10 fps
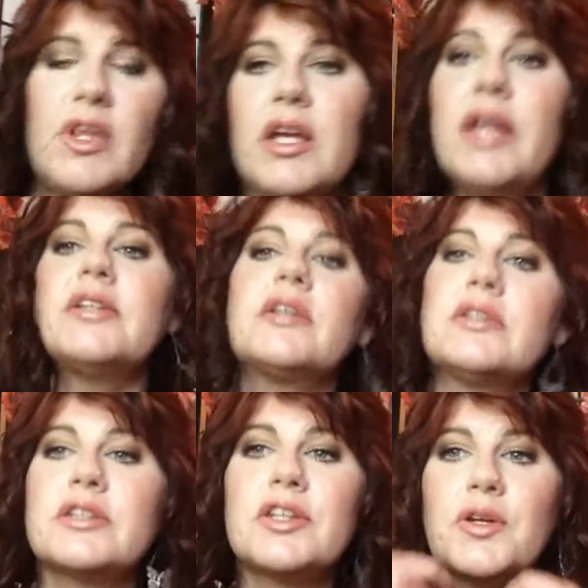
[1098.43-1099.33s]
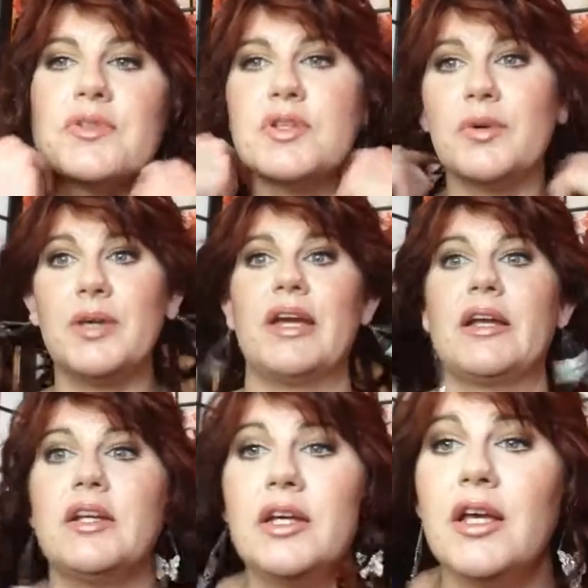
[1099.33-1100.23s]
And, you know, so anyway,
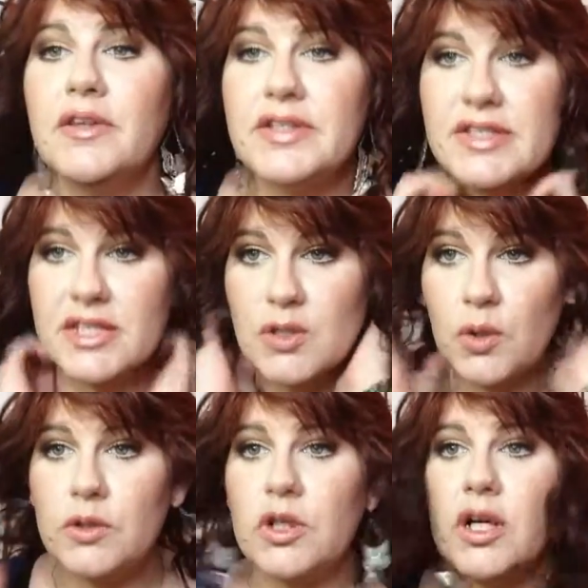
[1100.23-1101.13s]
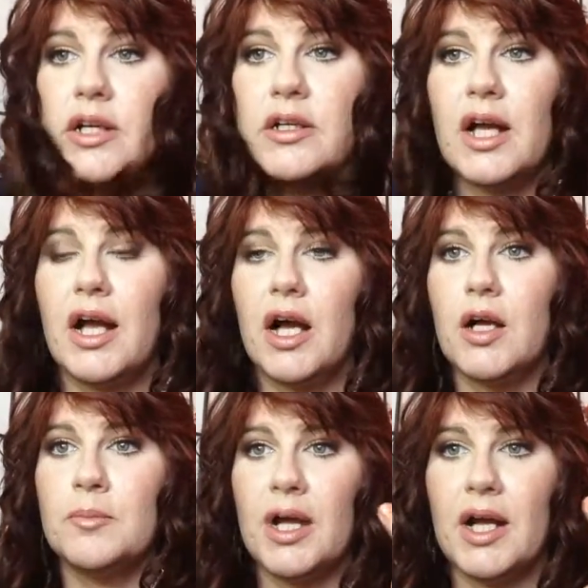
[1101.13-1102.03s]
this is the total look.
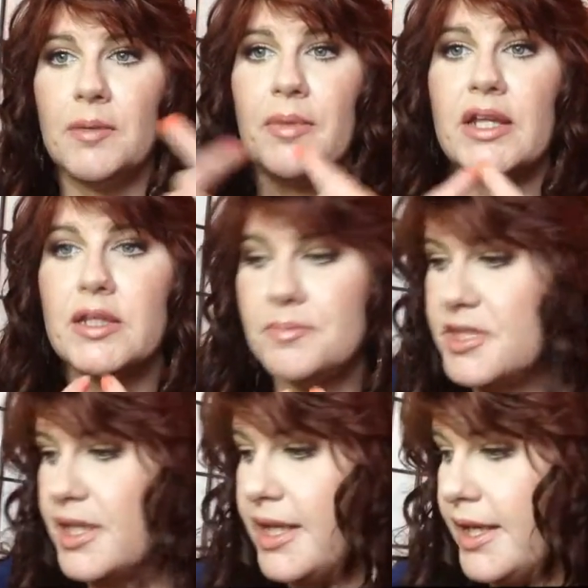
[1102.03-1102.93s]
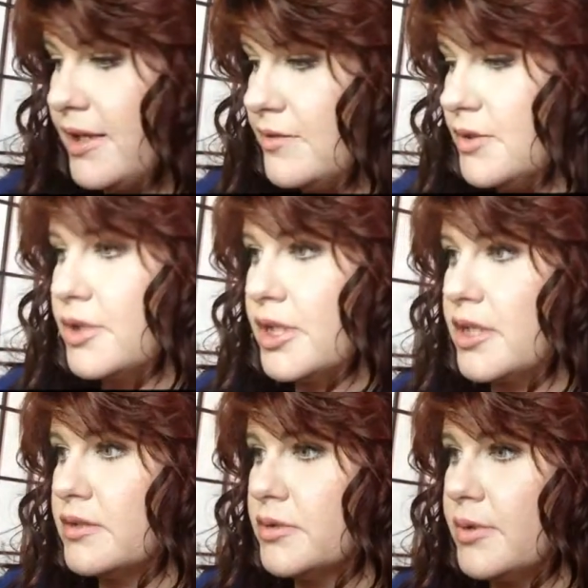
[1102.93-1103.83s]
On my lips, I have, oh
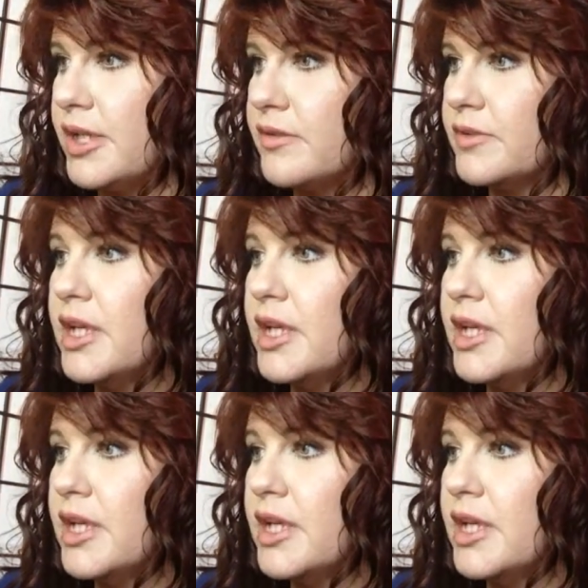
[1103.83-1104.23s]
god, what do I have?